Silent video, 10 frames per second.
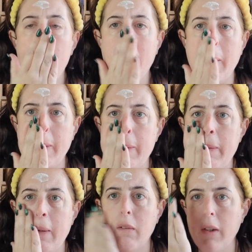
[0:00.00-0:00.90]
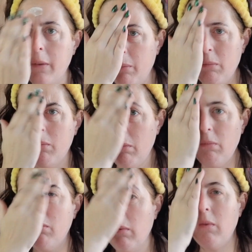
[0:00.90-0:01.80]
Oh my god, I love it.
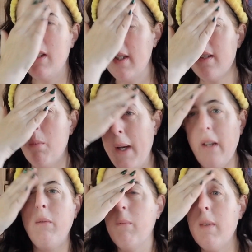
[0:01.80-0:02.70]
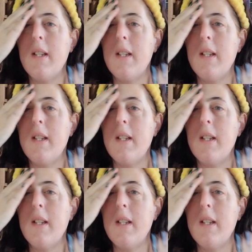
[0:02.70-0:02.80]
This is a win.